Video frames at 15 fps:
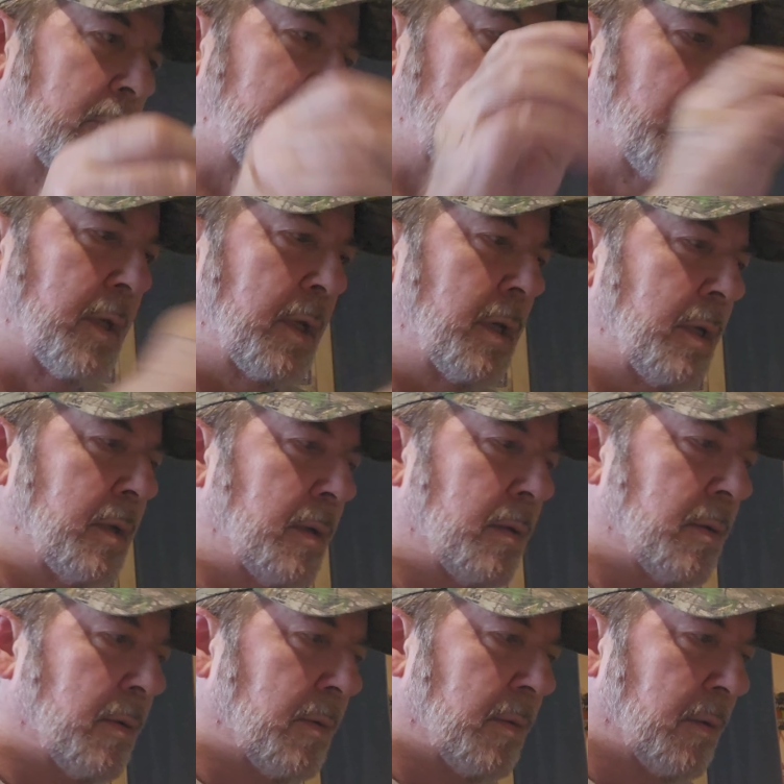Okay.
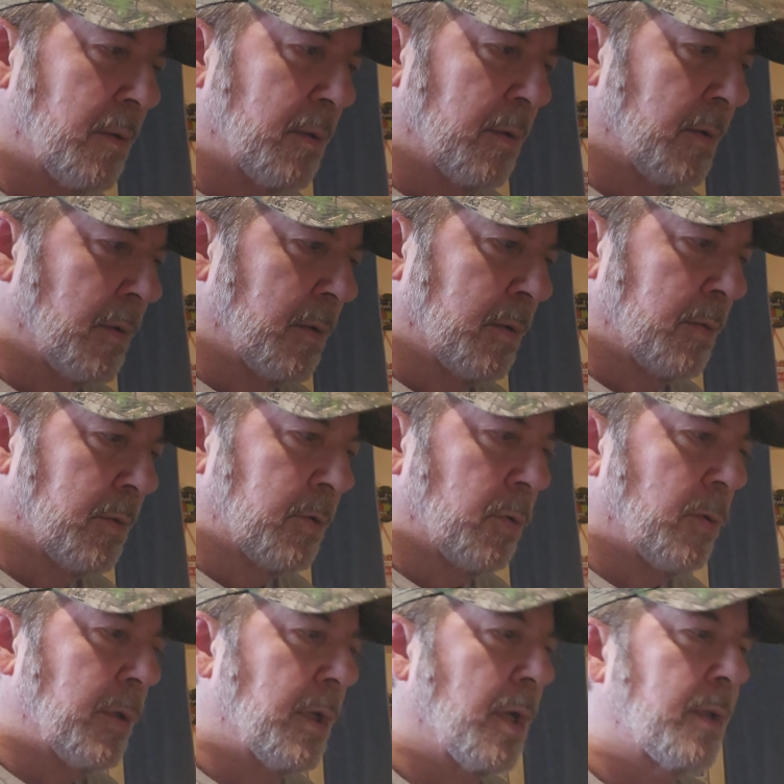So
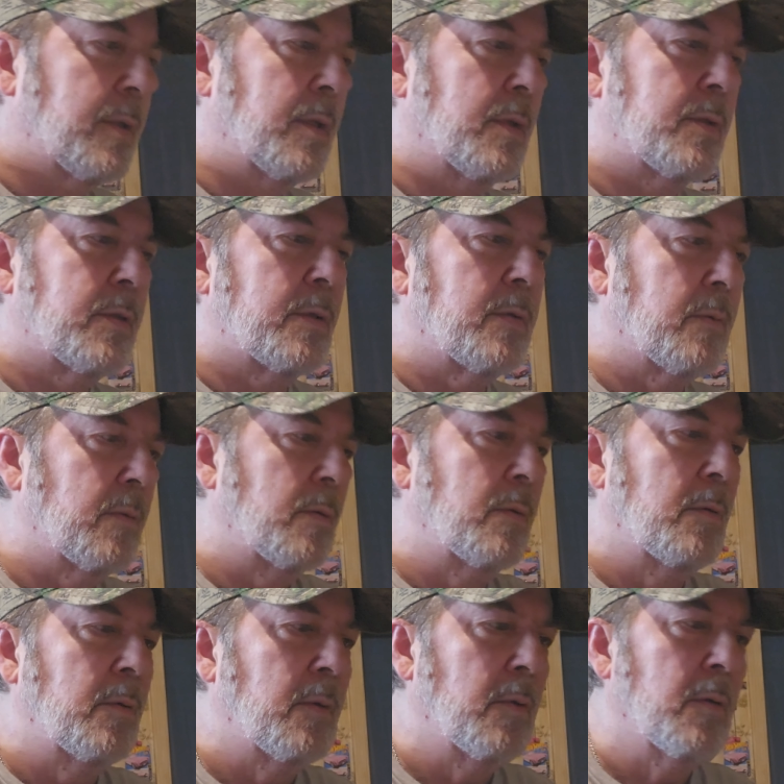we got this.
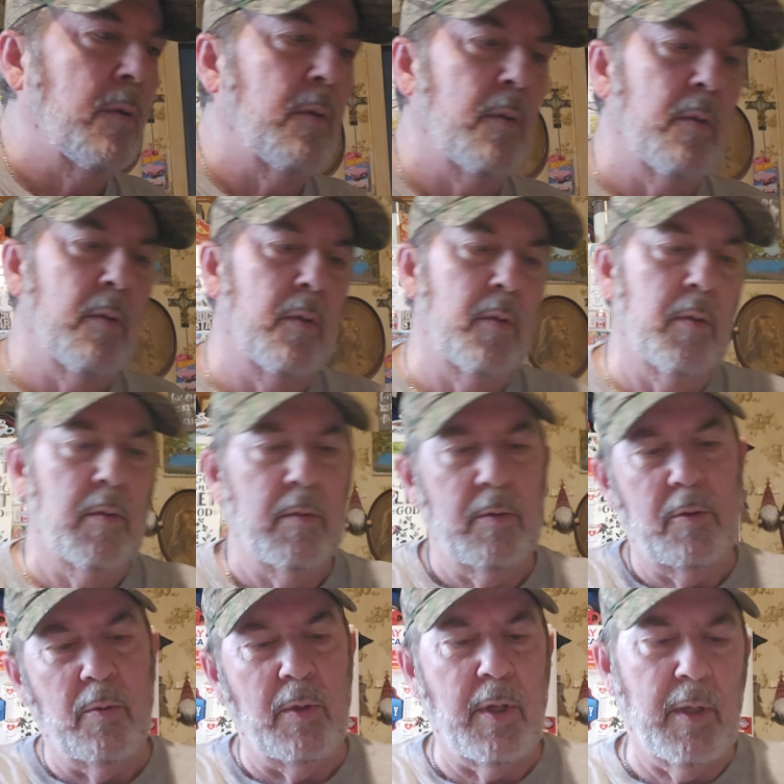
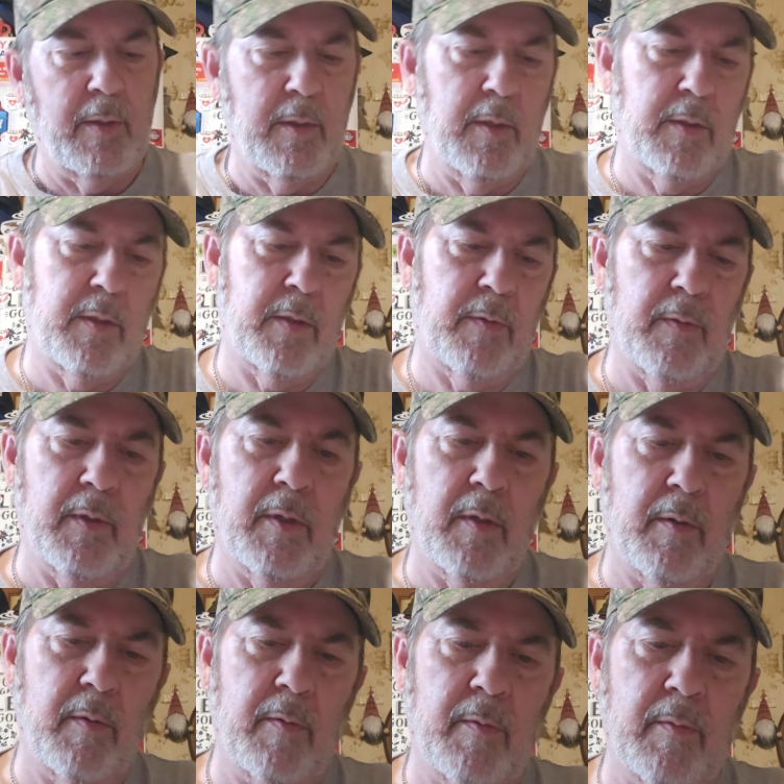So we got this
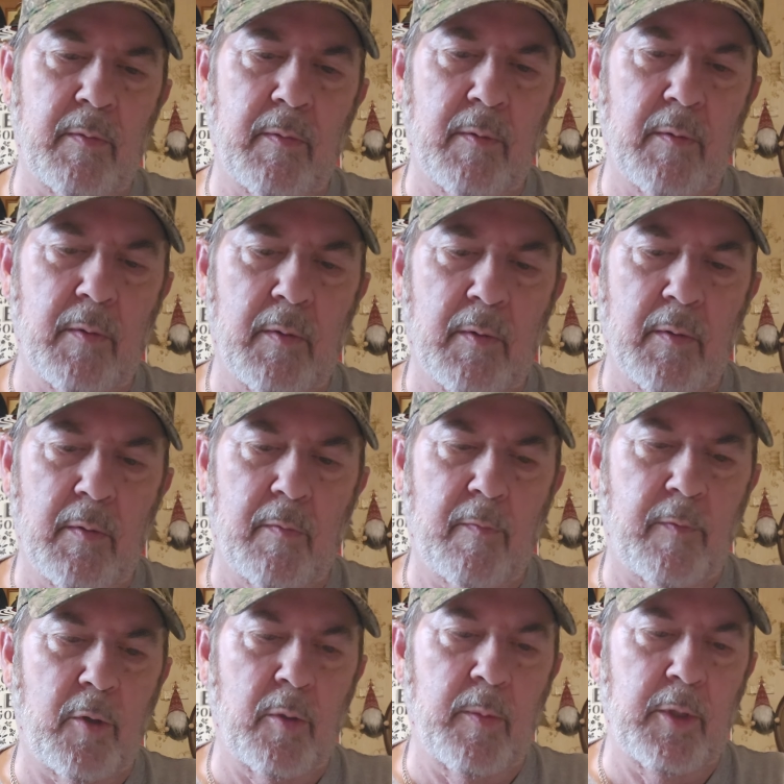
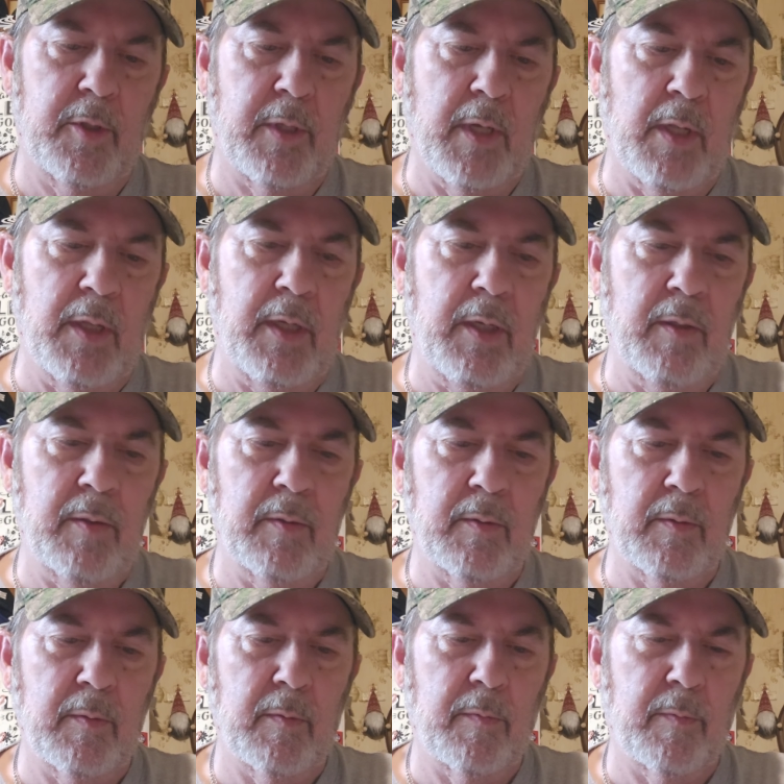vermicelli
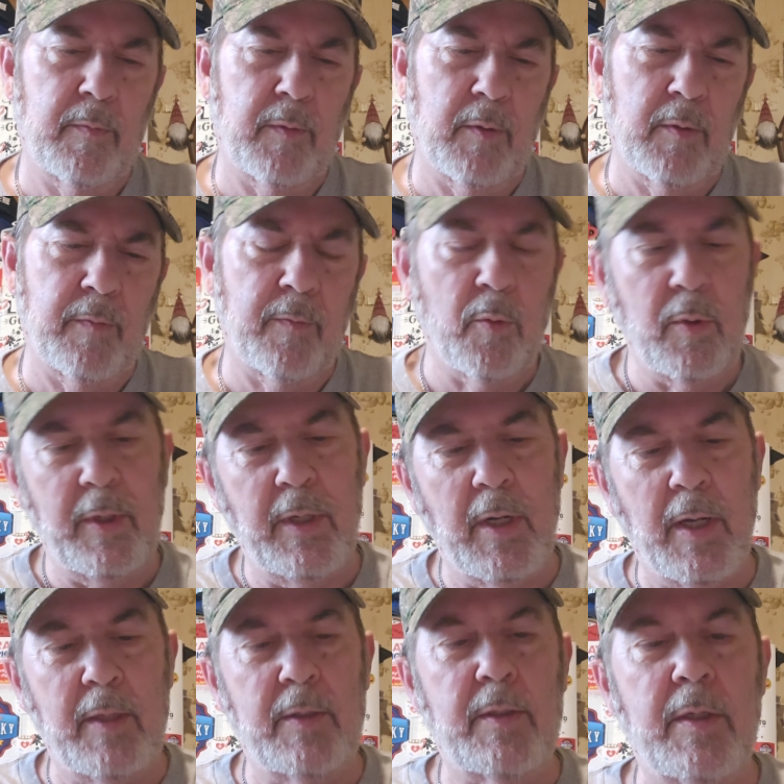for
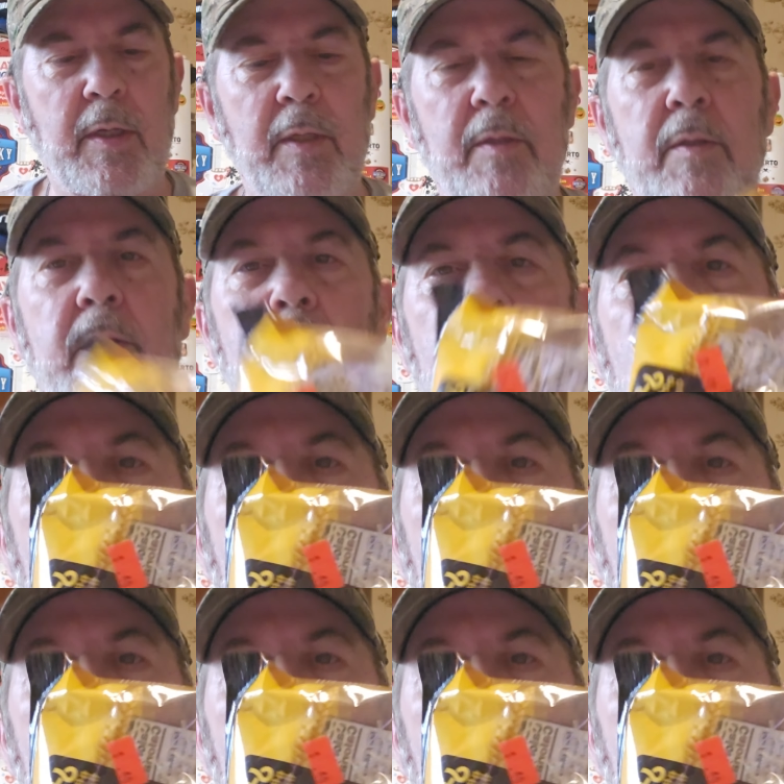49 cents.